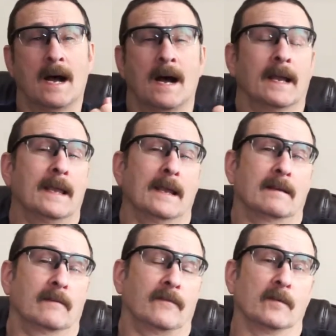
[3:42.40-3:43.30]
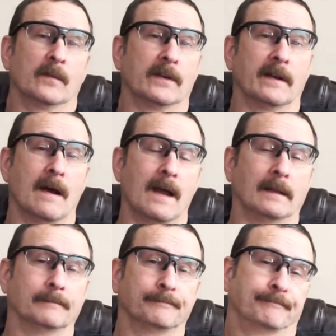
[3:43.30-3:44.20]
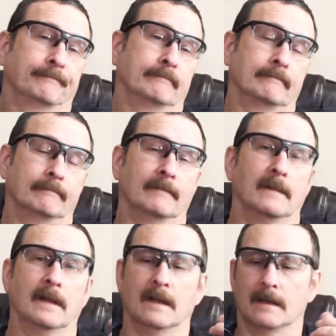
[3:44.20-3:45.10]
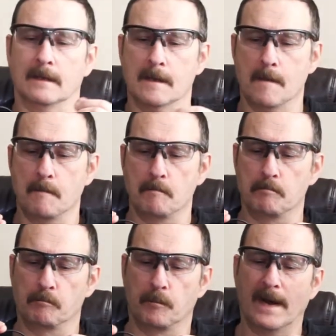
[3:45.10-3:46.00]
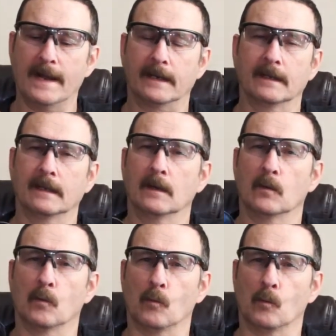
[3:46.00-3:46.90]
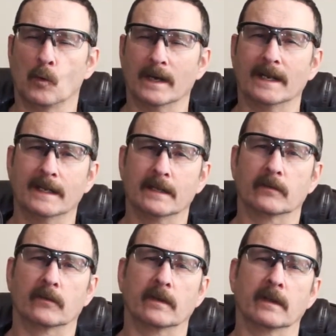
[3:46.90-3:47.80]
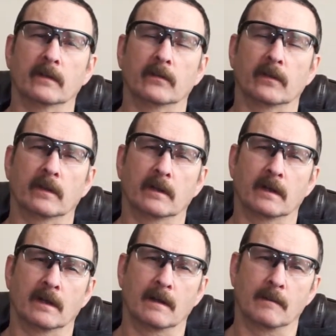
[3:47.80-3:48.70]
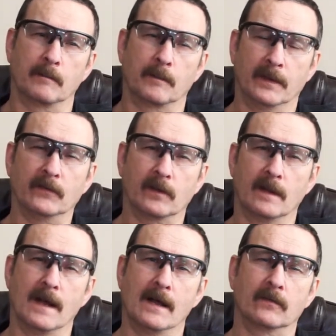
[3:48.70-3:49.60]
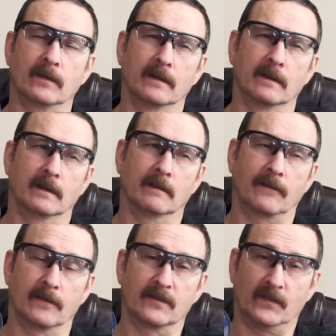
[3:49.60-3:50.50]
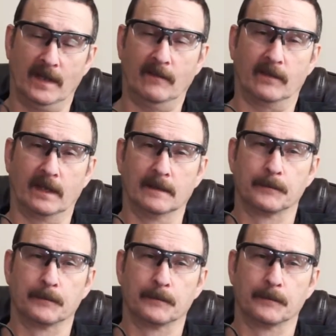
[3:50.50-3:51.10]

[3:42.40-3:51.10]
can't confirm or deny. But what it is a piece of glass for safety.